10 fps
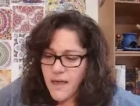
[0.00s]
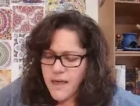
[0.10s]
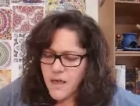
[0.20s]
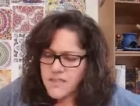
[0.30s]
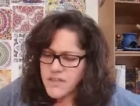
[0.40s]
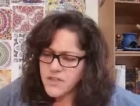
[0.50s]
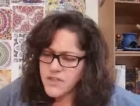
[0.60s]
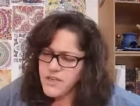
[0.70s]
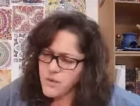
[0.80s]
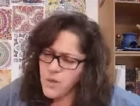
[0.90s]
and guys, I
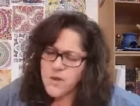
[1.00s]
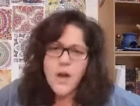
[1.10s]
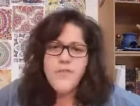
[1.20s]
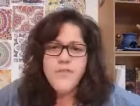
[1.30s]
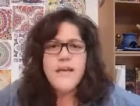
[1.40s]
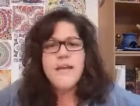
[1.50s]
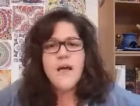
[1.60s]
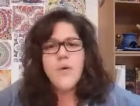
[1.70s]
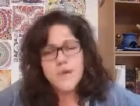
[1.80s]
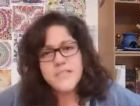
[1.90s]
you know what? I really
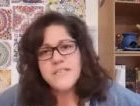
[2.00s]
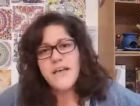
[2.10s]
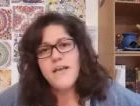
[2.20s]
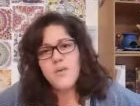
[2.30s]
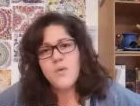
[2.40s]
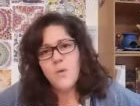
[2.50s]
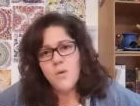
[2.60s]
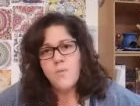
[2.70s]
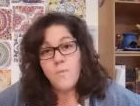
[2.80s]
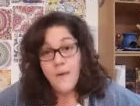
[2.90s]
I want to take you
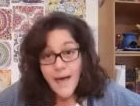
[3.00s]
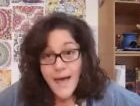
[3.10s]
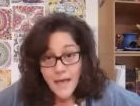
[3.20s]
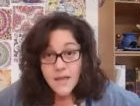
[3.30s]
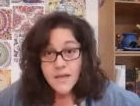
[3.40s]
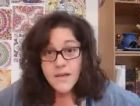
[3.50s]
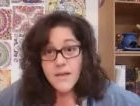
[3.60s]
all back